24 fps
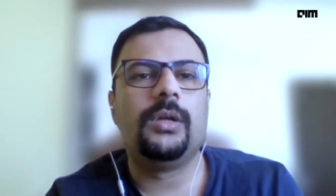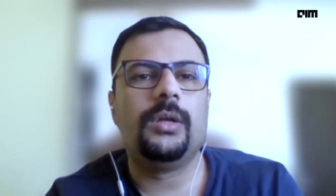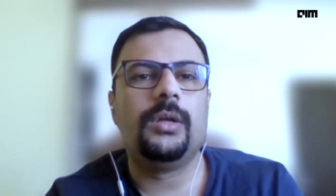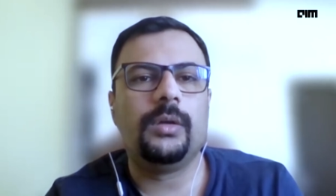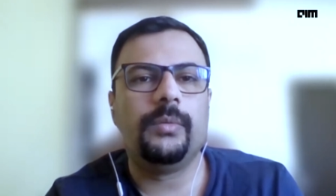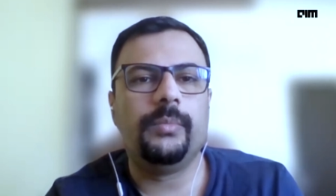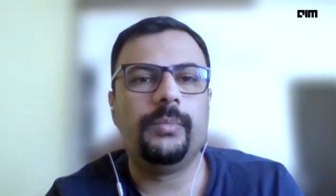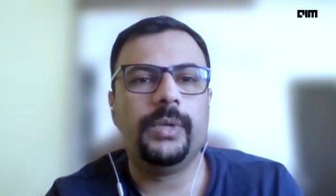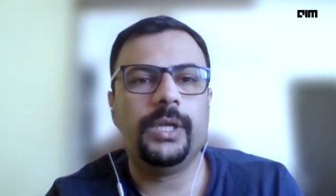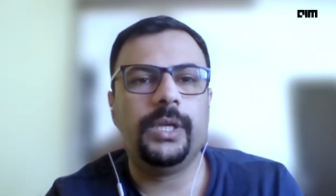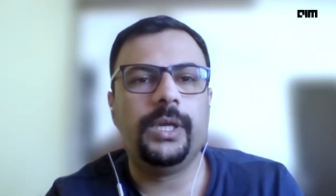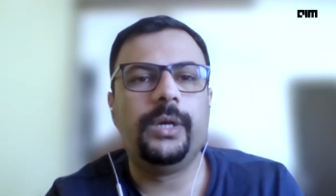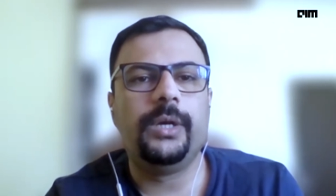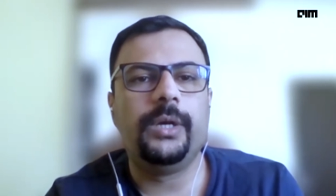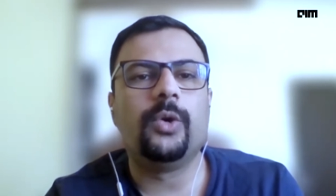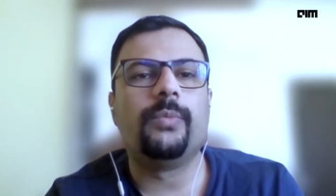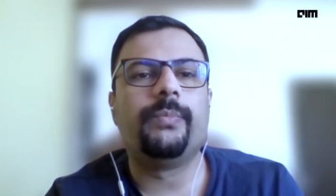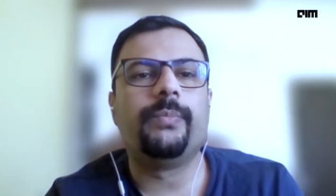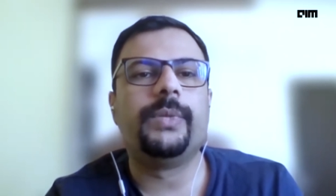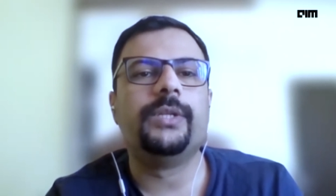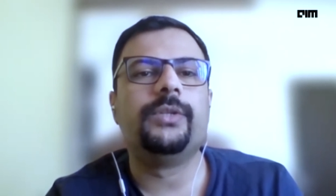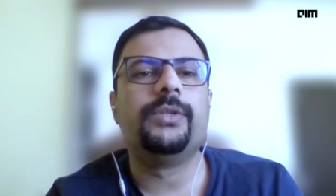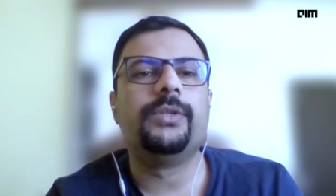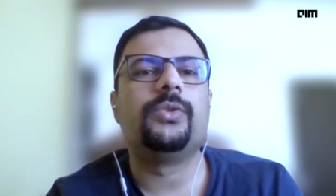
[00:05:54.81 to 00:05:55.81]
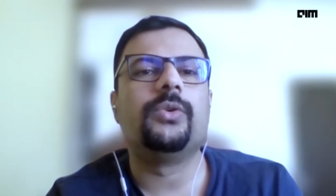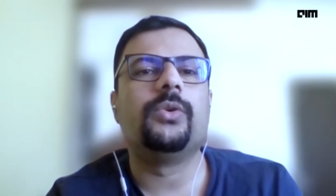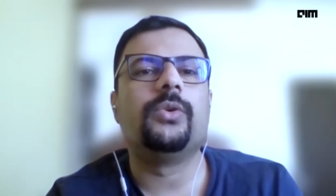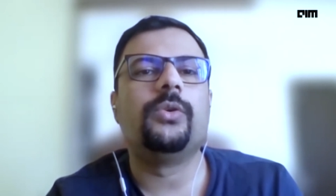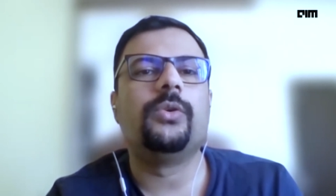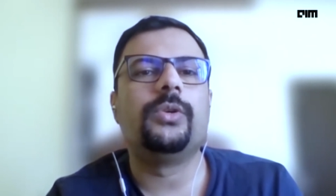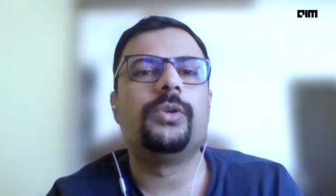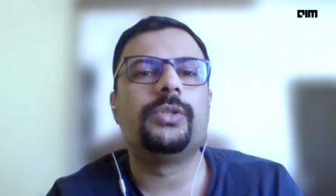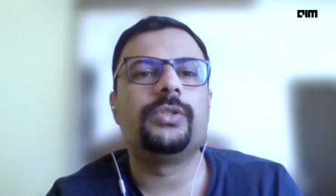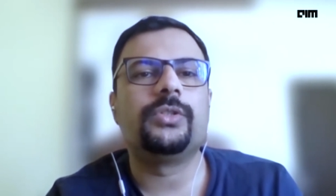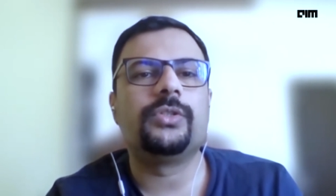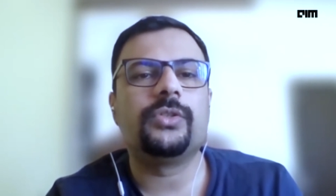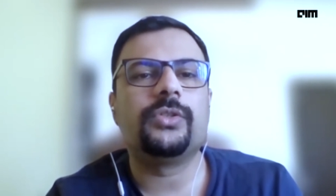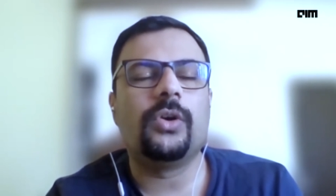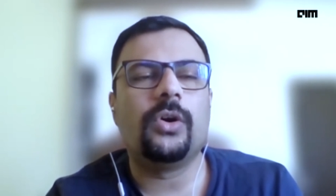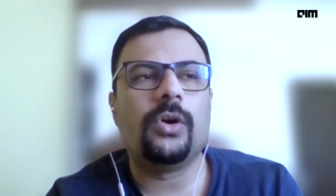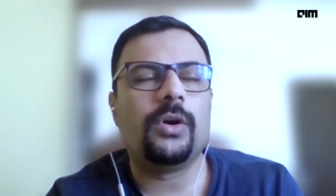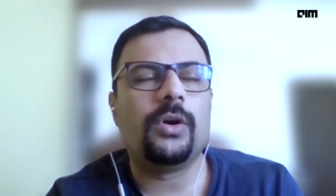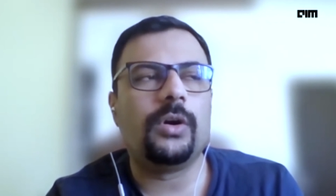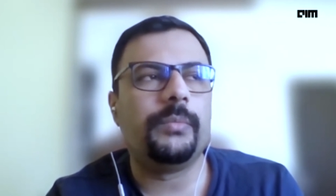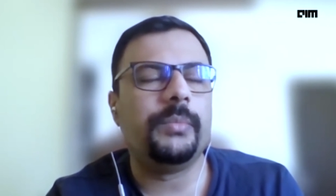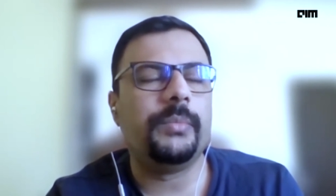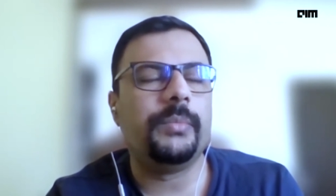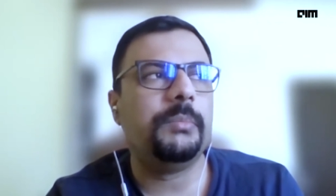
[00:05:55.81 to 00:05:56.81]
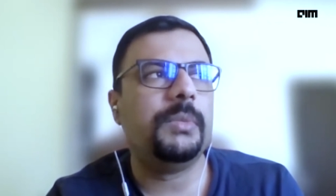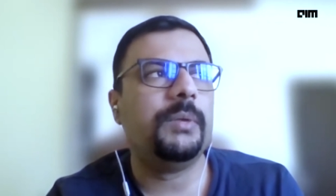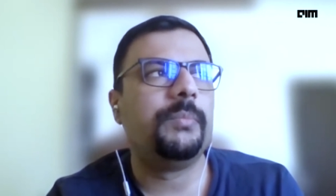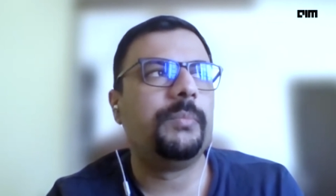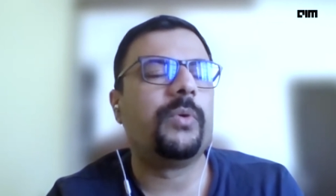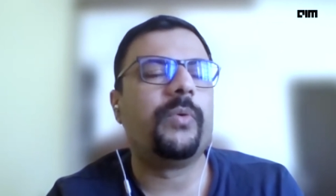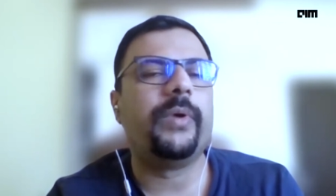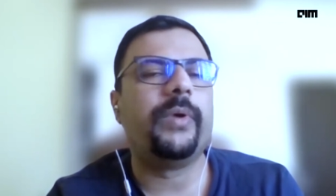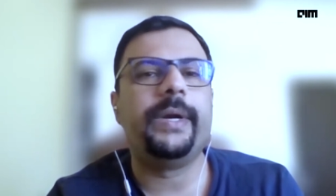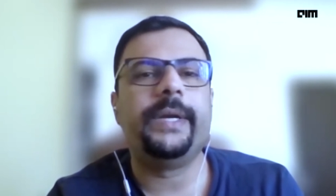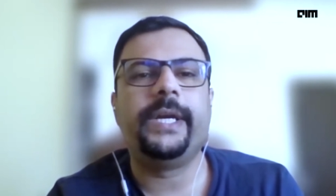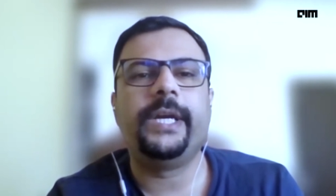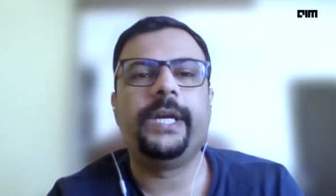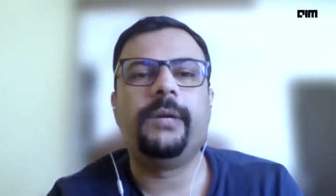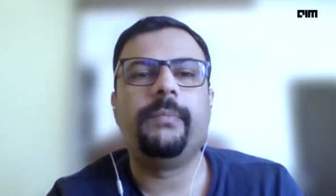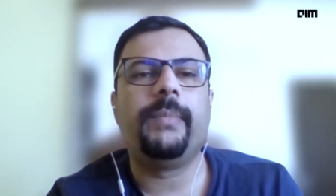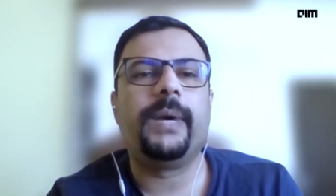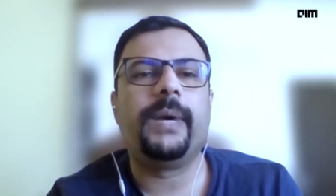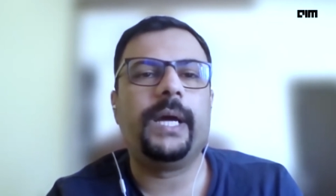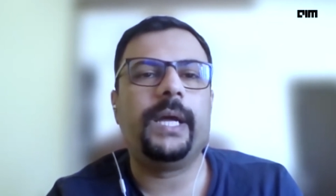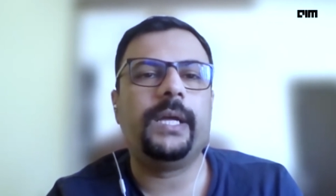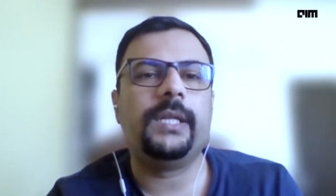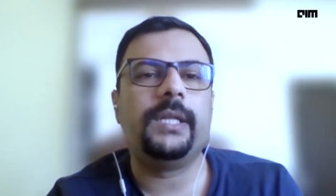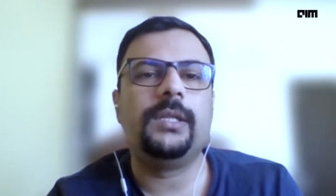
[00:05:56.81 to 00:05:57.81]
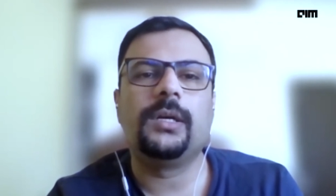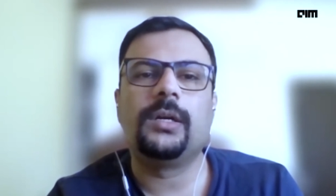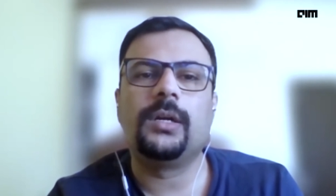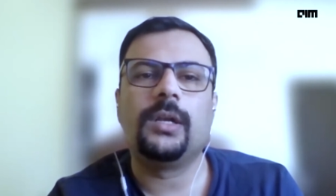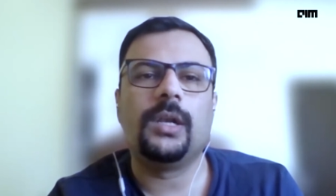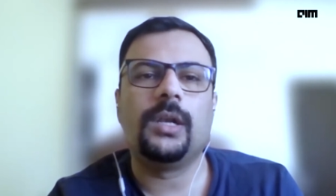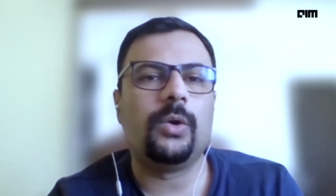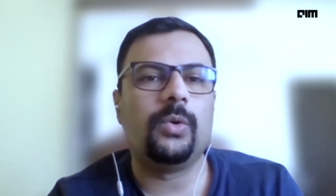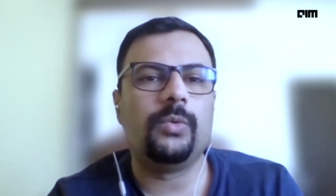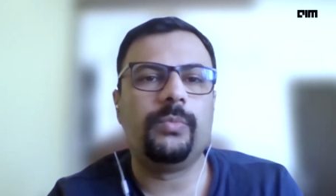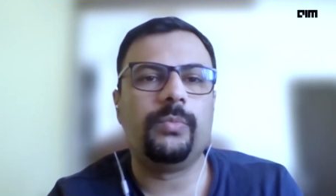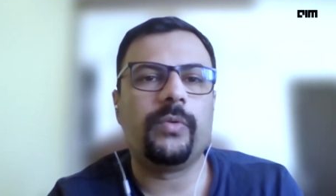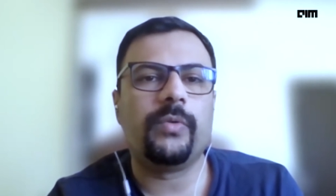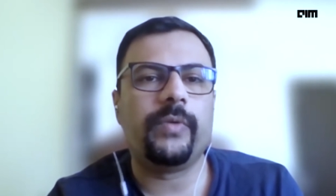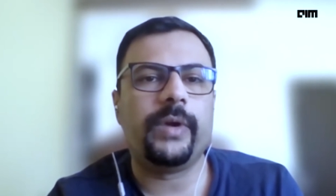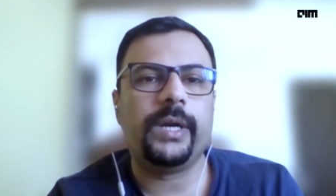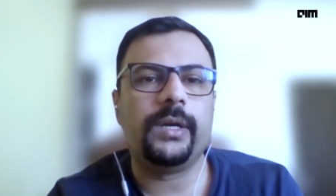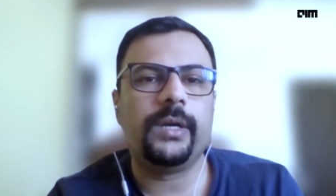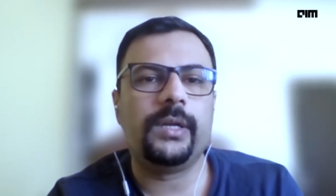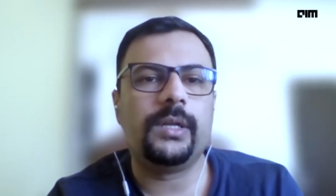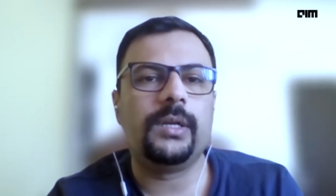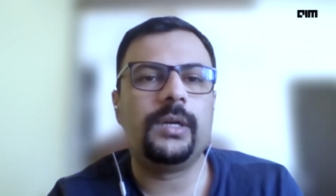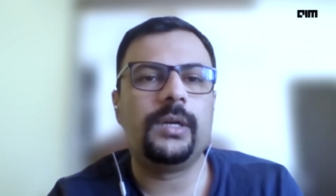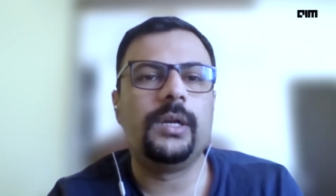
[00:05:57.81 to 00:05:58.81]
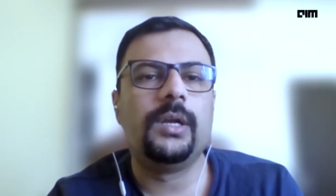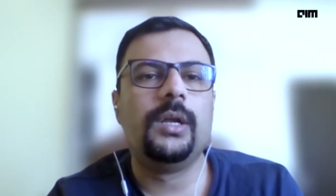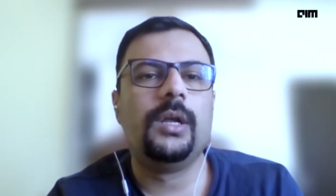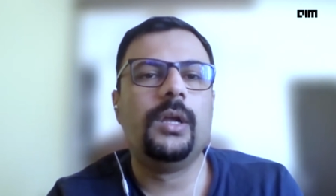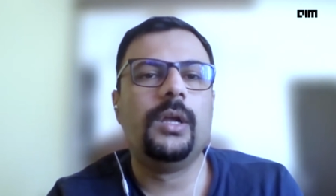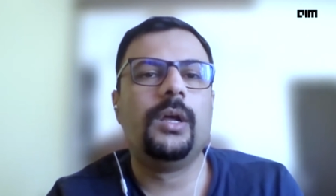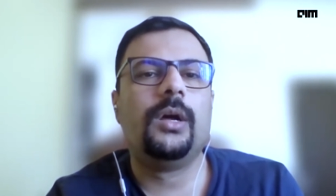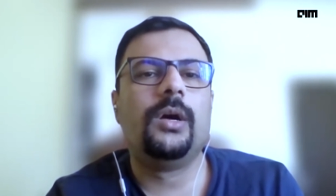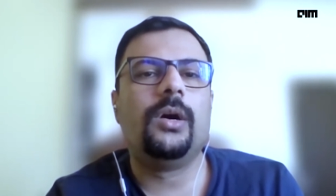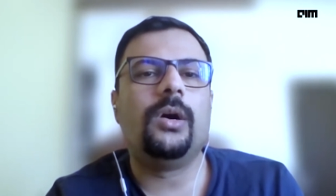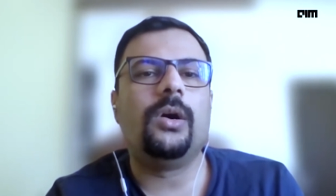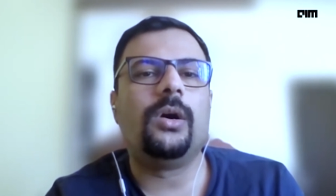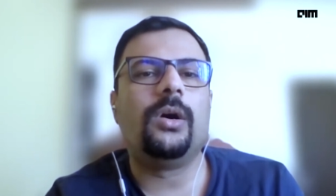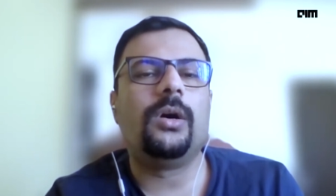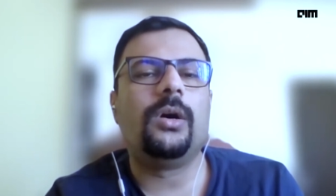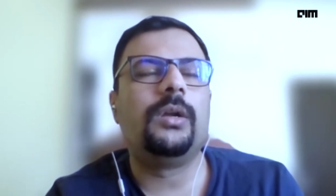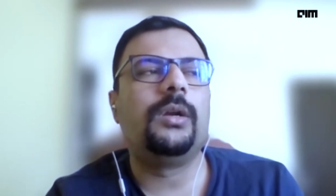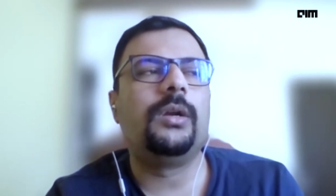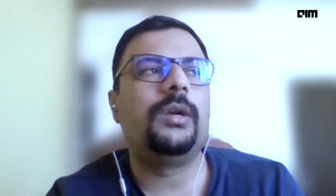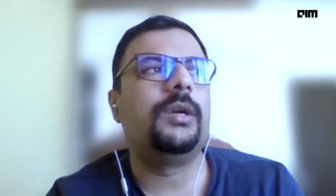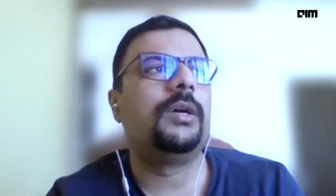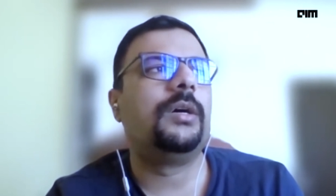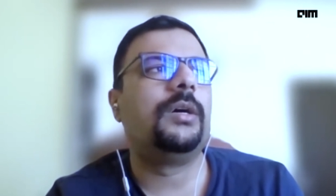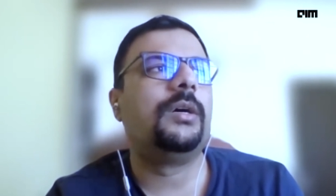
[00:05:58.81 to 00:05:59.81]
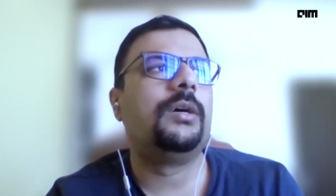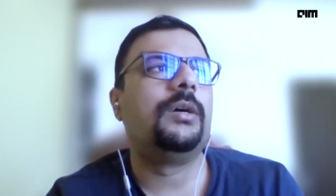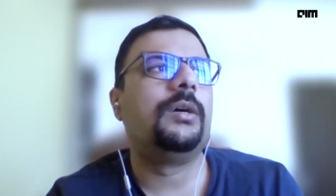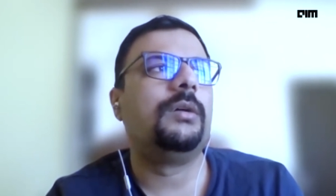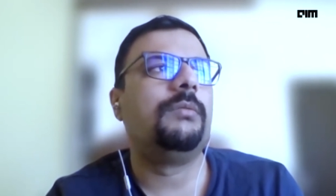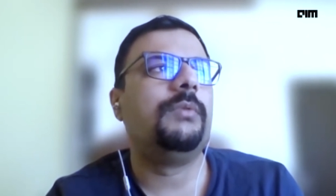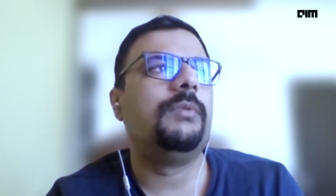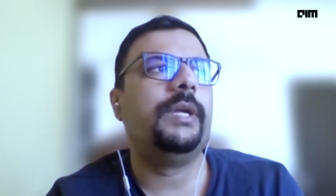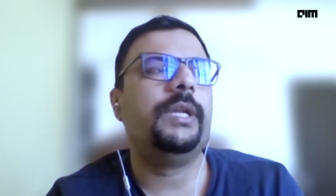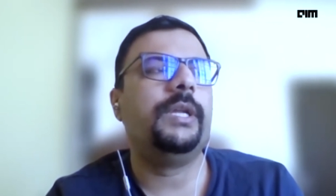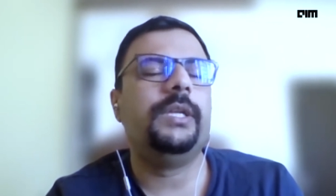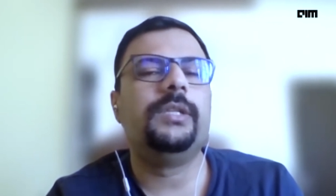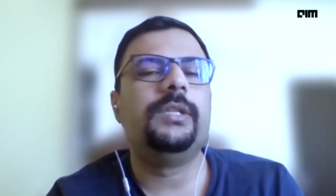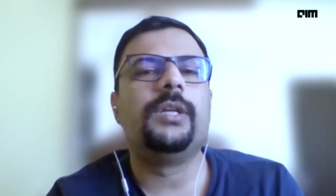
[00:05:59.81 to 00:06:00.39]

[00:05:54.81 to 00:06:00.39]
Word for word: uh, be it open source or maybe provided by the cloud provider or uh, any